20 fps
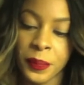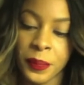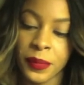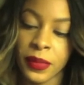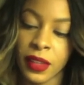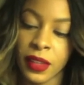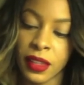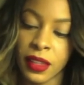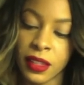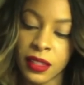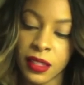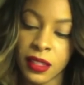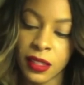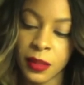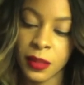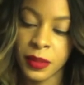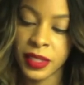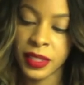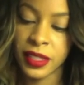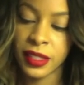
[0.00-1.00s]
this has
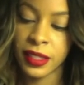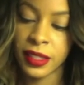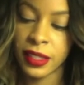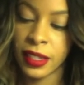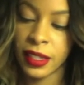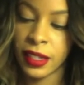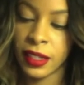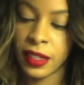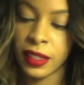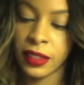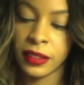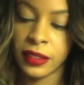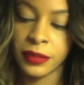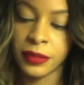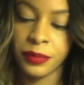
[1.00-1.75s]
been sitting